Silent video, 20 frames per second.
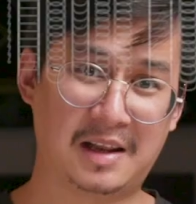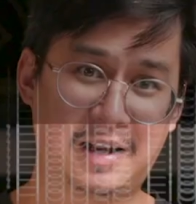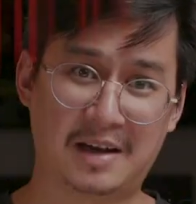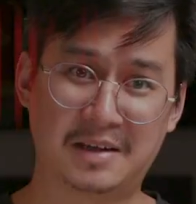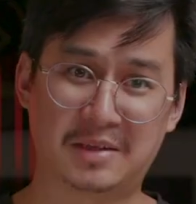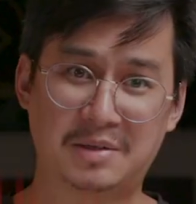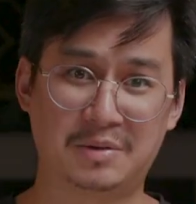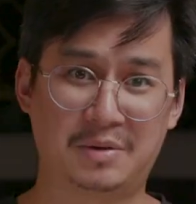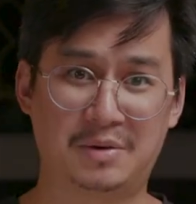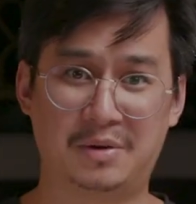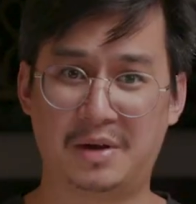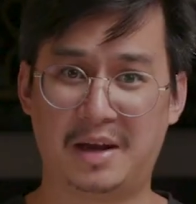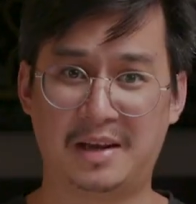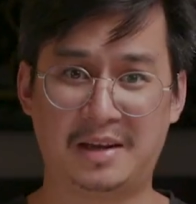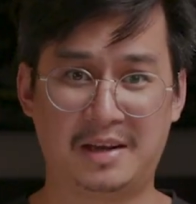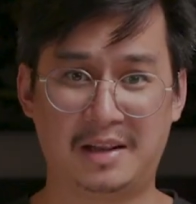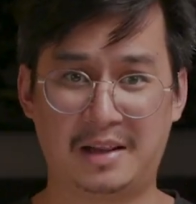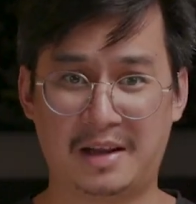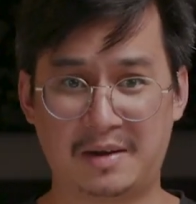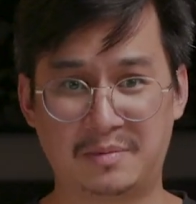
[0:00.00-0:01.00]
lights or
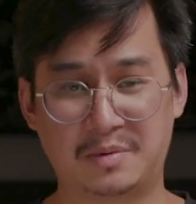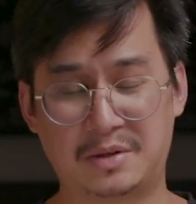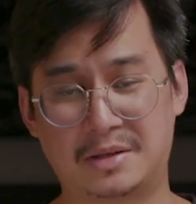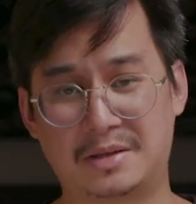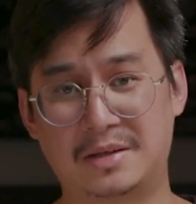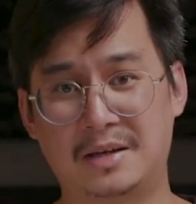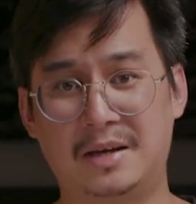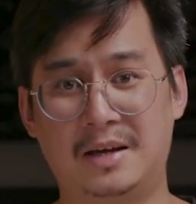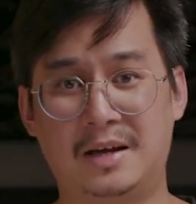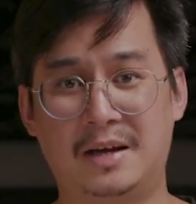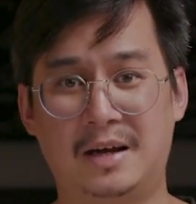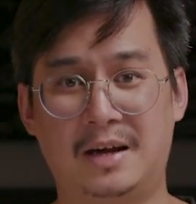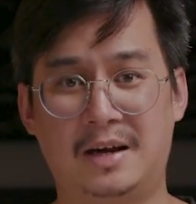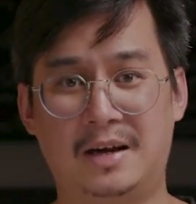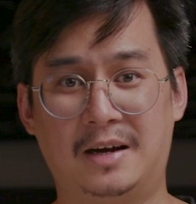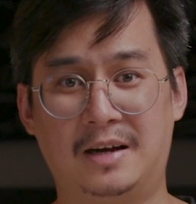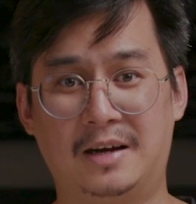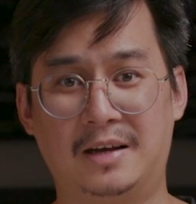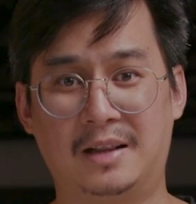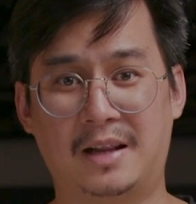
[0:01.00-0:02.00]
any lamps,
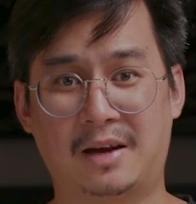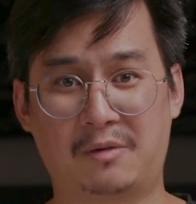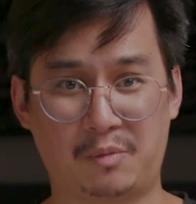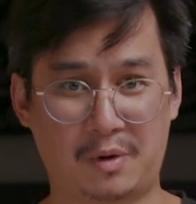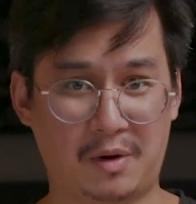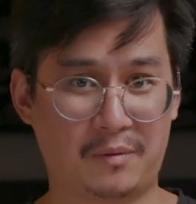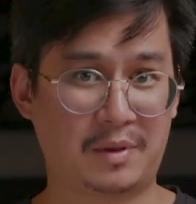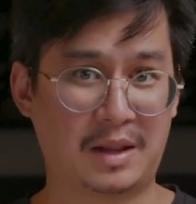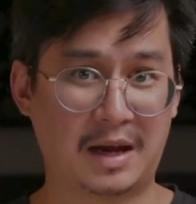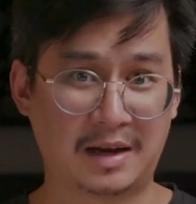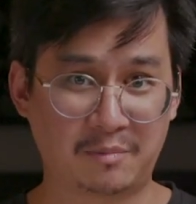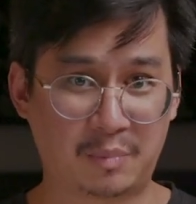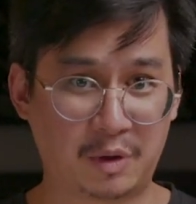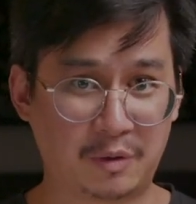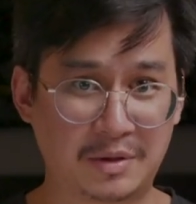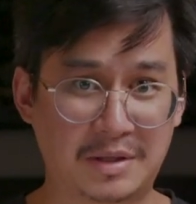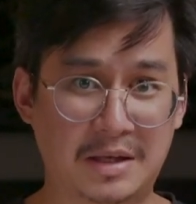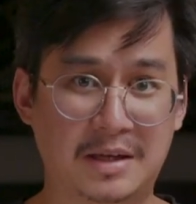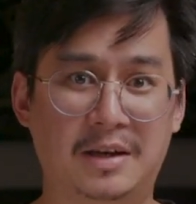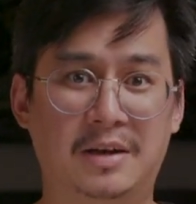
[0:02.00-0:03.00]
like we have done
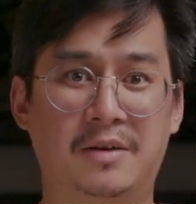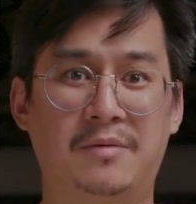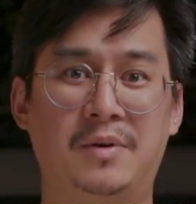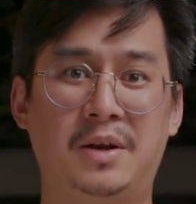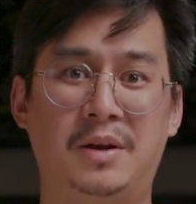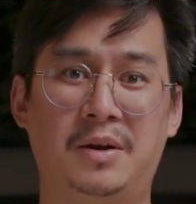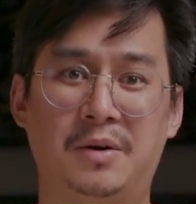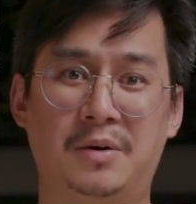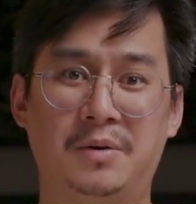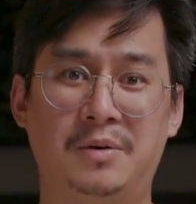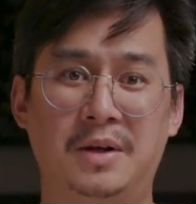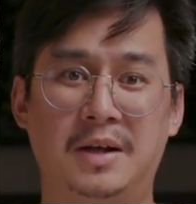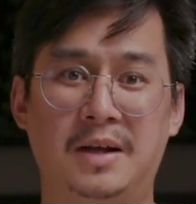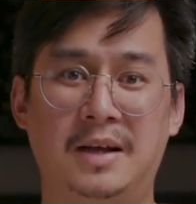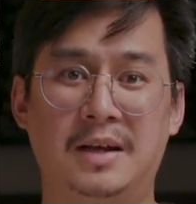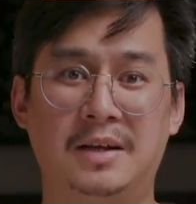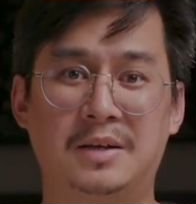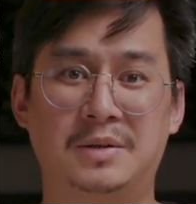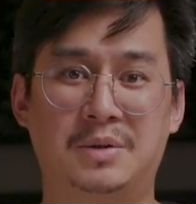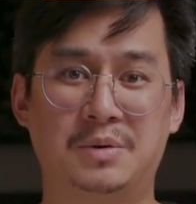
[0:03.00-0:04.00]
previously in the video,
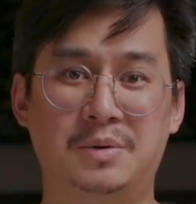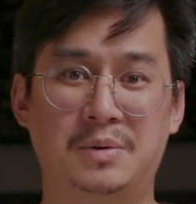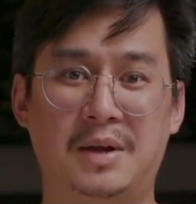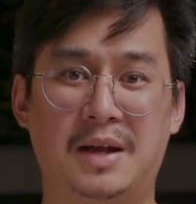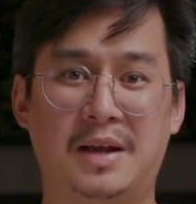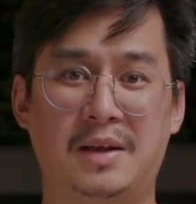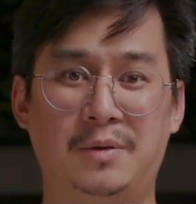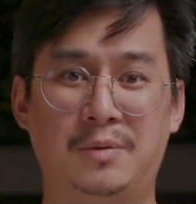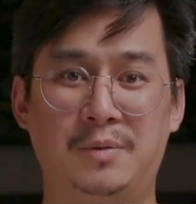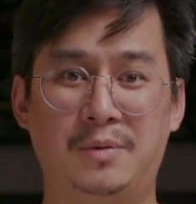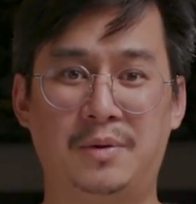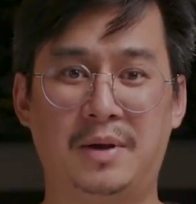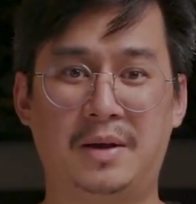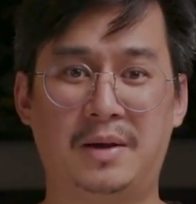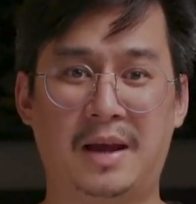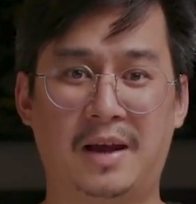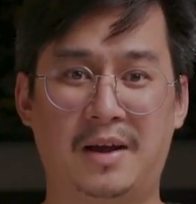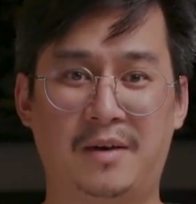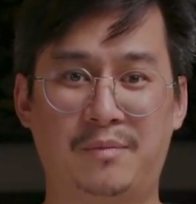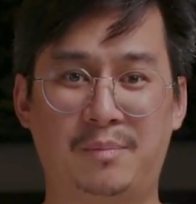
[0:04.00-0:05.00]
so that you
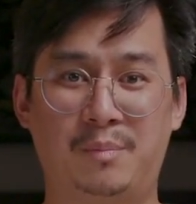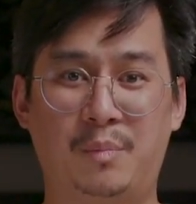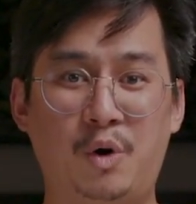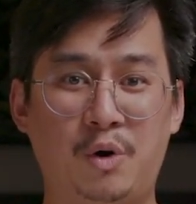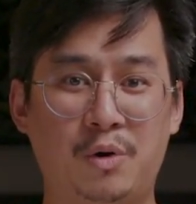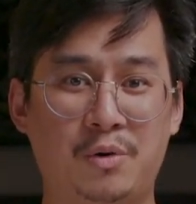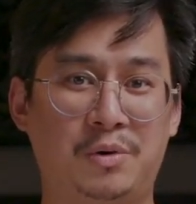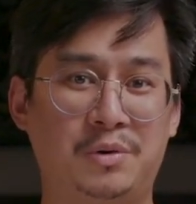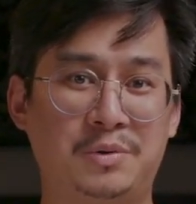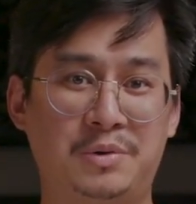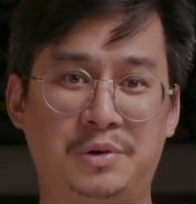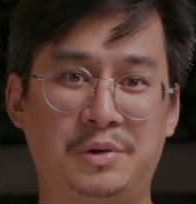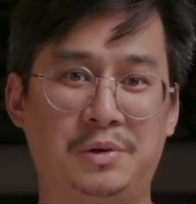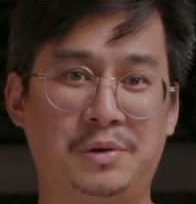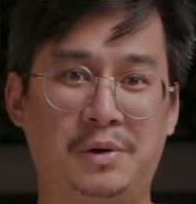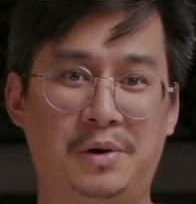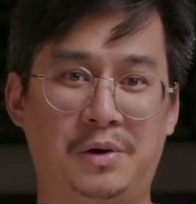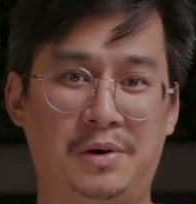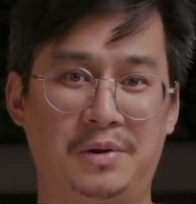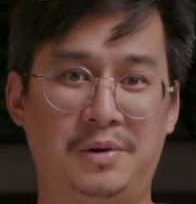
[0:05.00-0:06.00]
have more
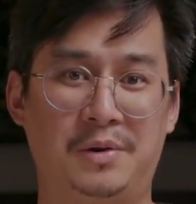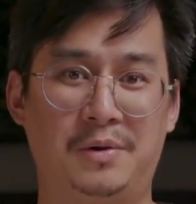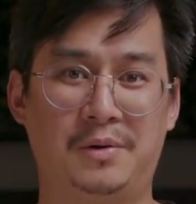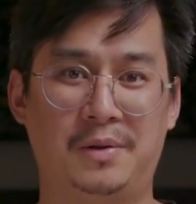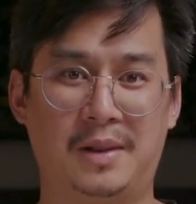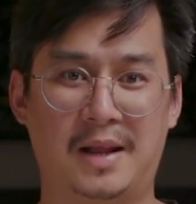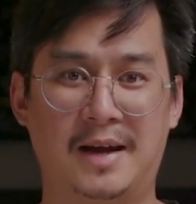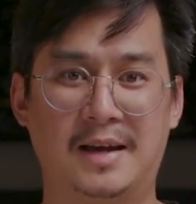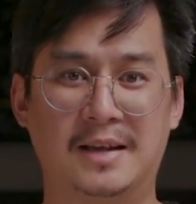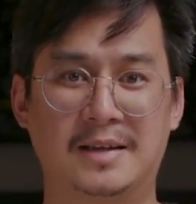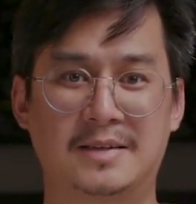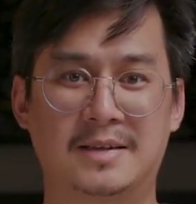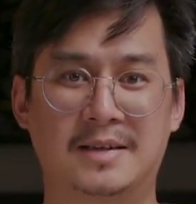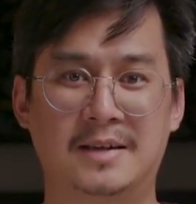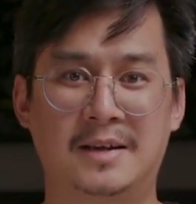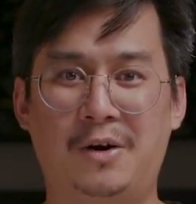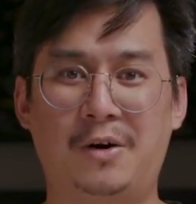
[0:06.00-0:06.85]
control on your lights.